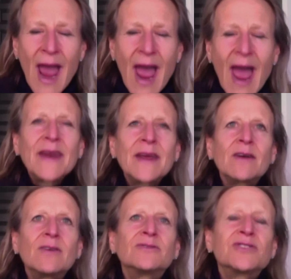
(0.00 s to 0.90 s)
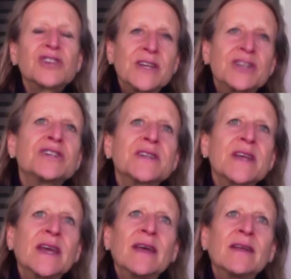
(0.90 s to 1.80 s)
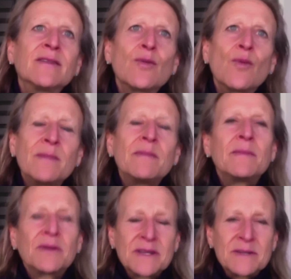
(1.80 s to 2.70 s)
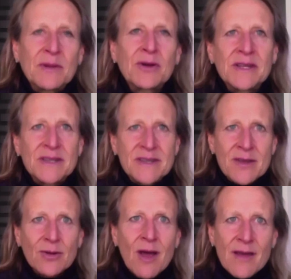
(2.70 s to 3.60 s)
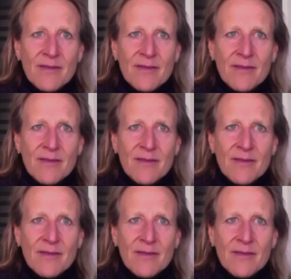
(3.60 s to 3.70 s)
radical changes in the way people experience their life.